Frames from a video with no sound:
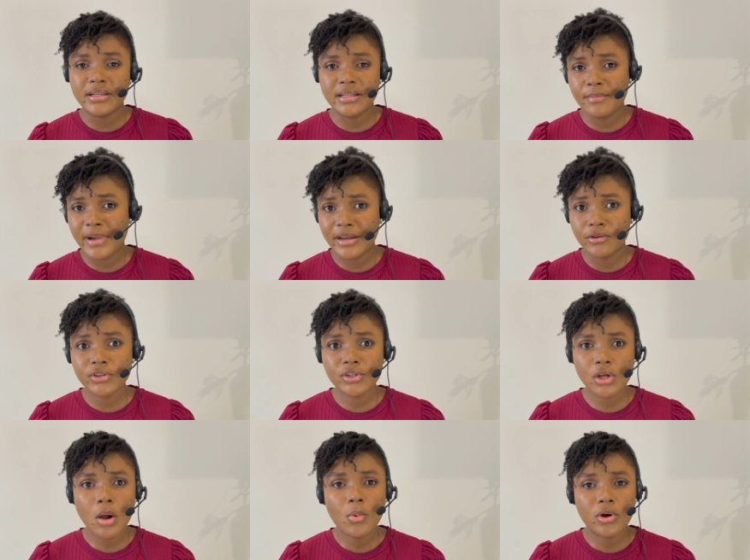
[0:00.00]
They might know
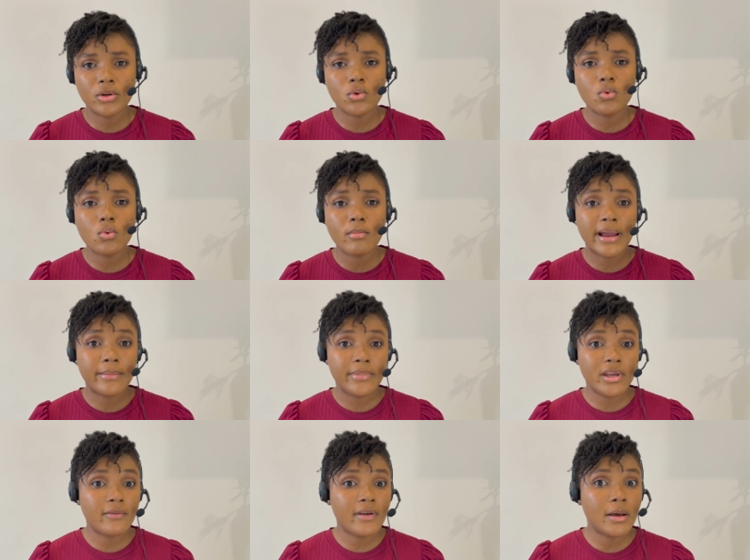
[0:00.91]
someone who might
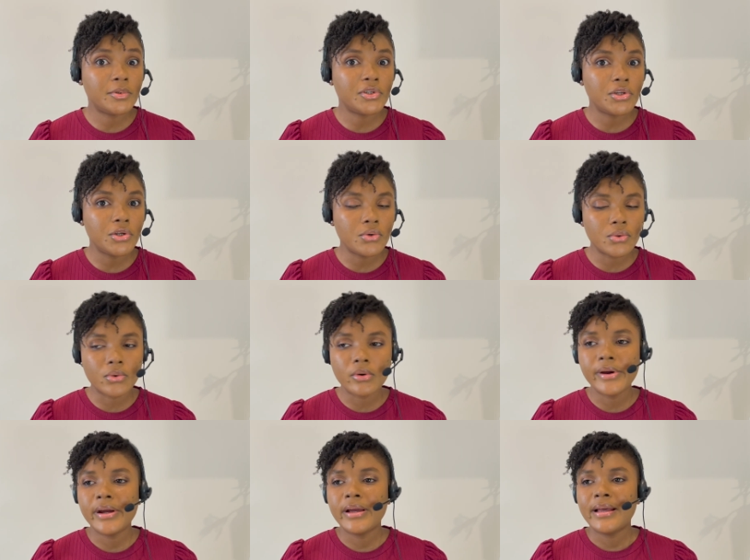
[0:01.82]
be of help to you.
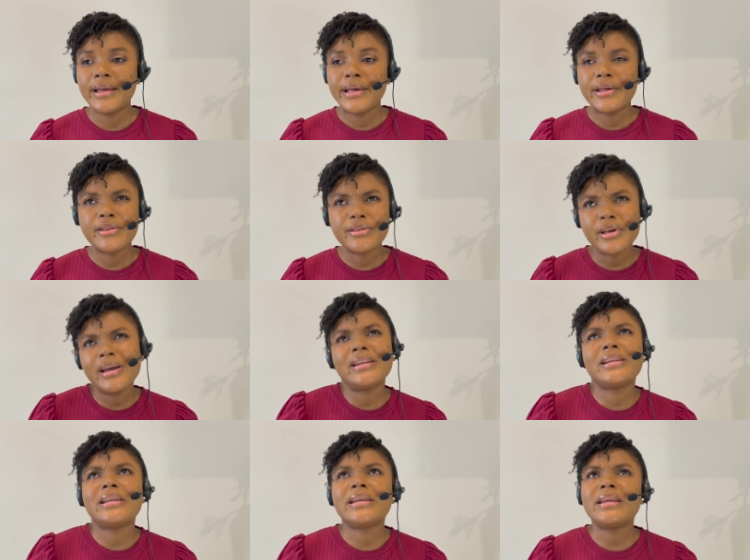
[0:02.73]

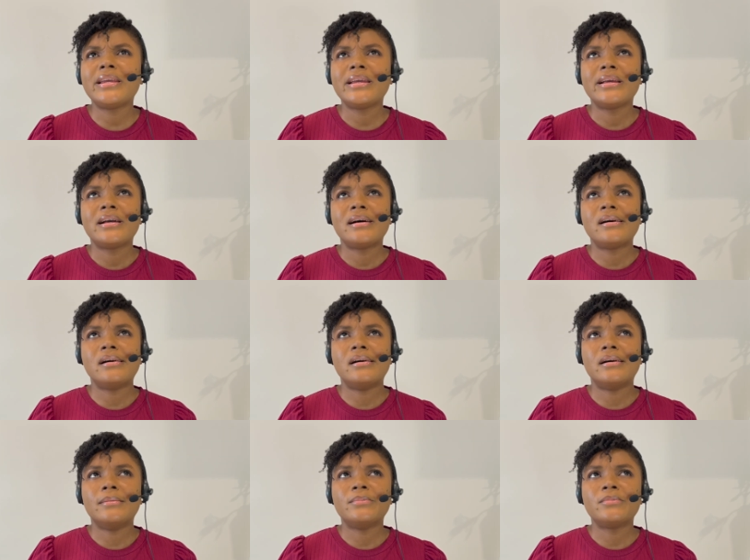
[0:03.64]
Thirdly,
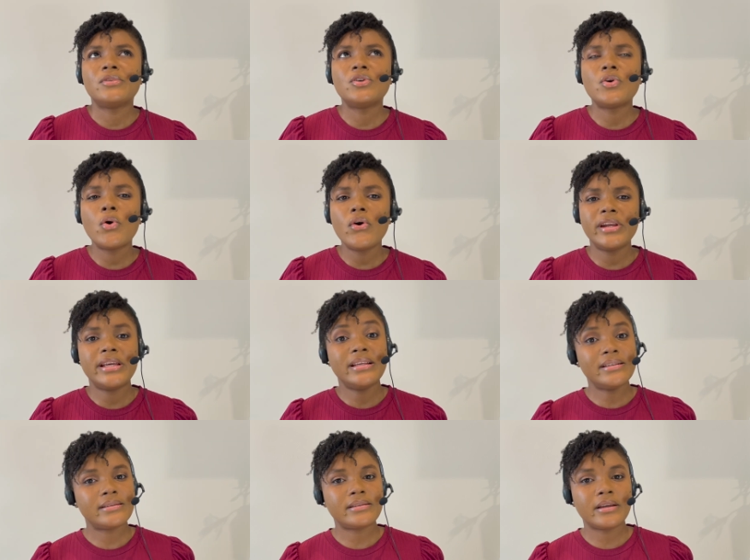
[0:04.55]
go on
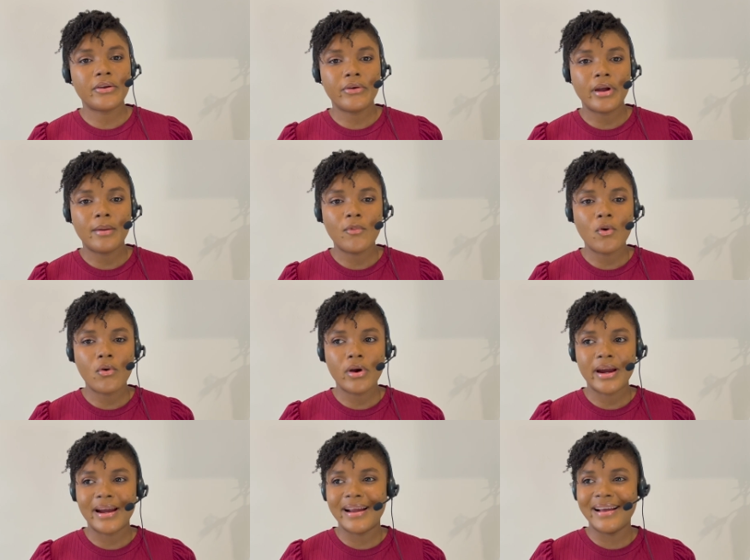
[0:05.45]
Instagram
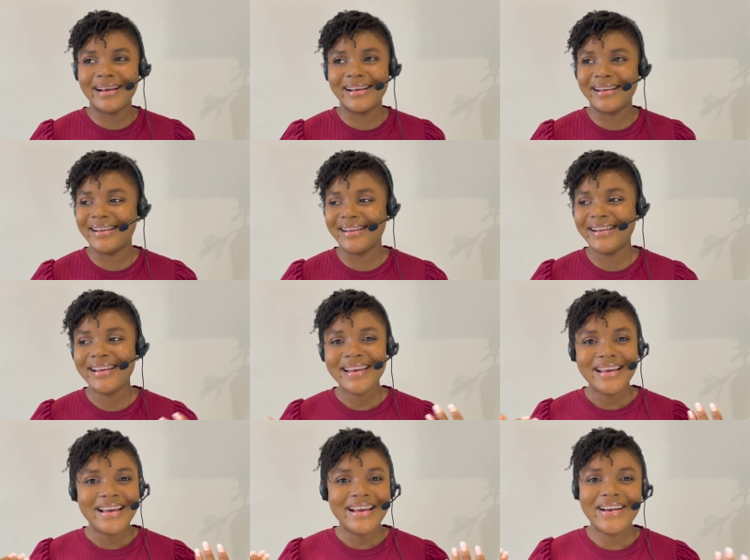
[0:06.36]
or
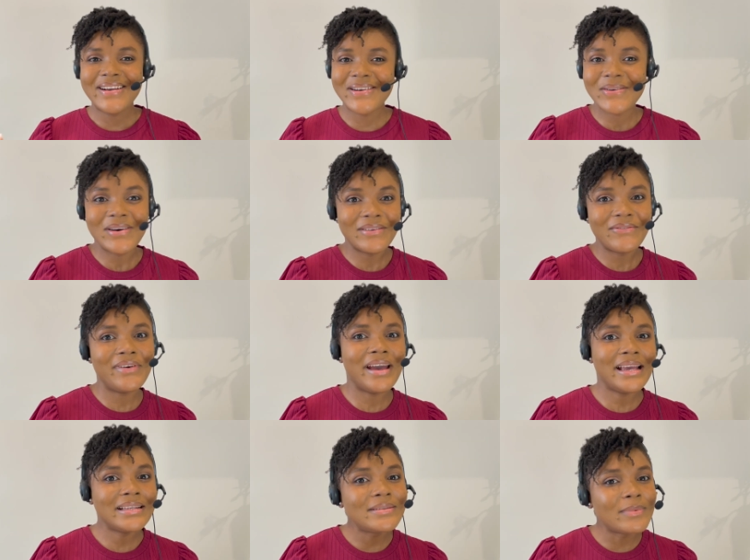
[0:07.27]
go on
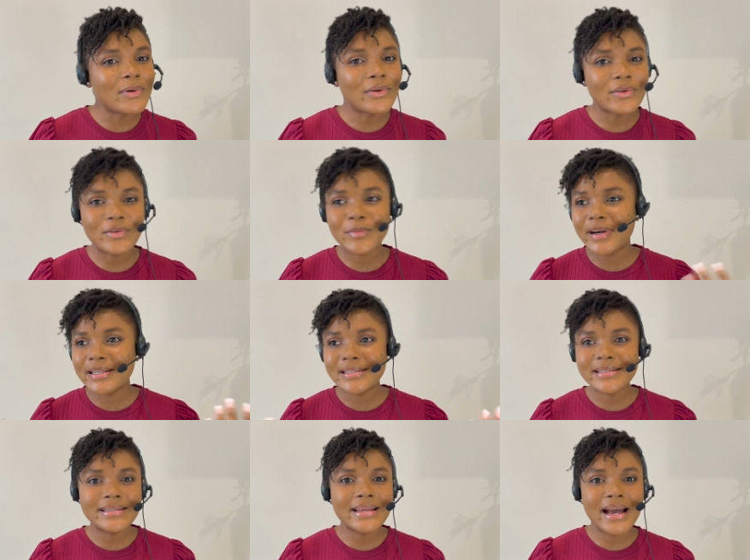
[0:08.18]
Facebook. You might
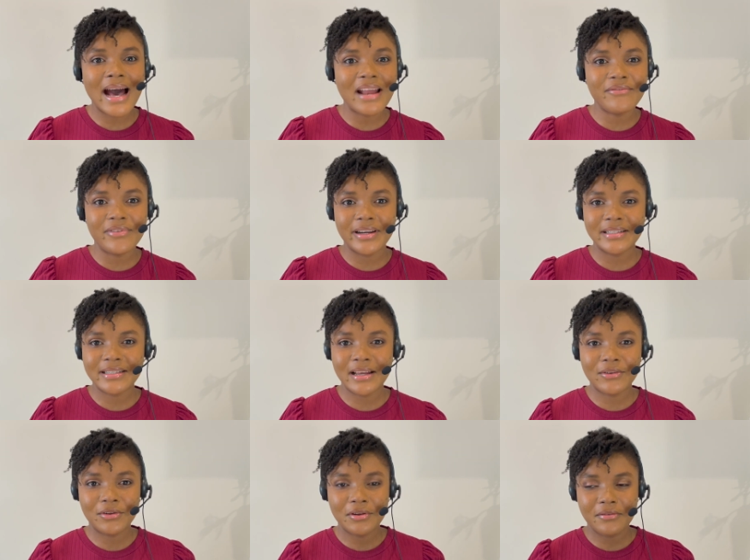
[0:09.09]
see adverts
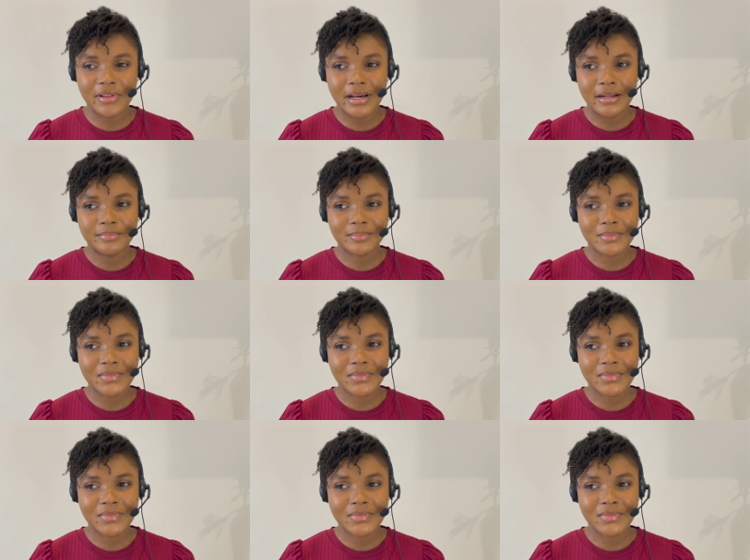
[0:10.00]
and all of that.